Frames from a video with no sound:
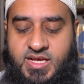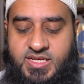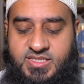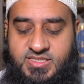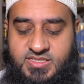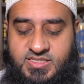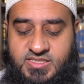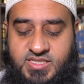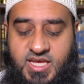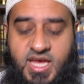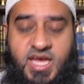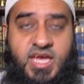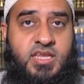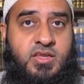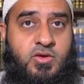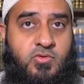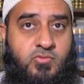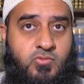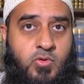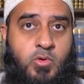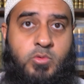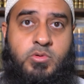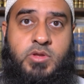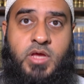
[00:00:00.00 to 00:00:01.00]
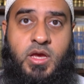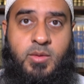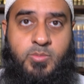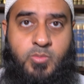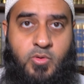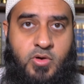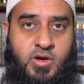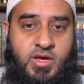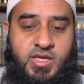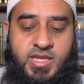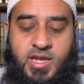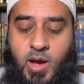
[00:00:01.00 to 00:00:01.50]
Zayd wrote a
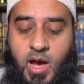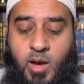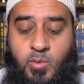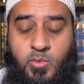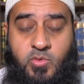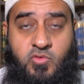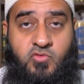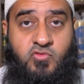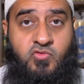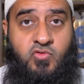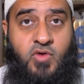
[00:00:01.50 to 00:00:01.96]
book. Now I would